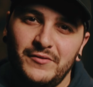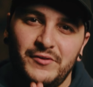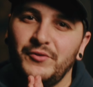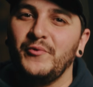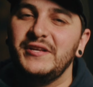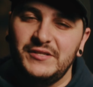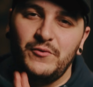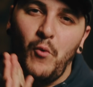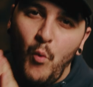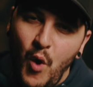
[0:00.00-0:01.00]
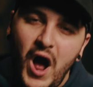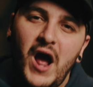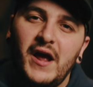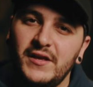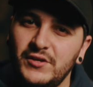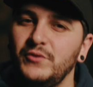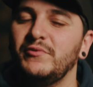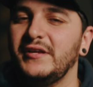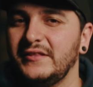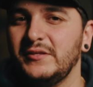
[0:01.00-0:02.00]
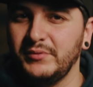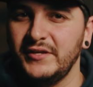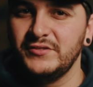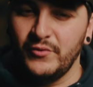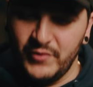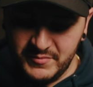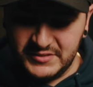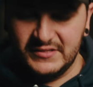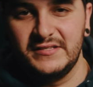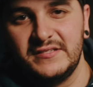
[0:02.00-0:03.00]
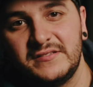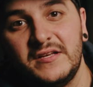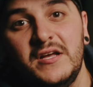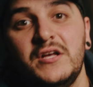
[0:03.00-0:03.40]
They're the reason why you would get the Blazer Remus lenses.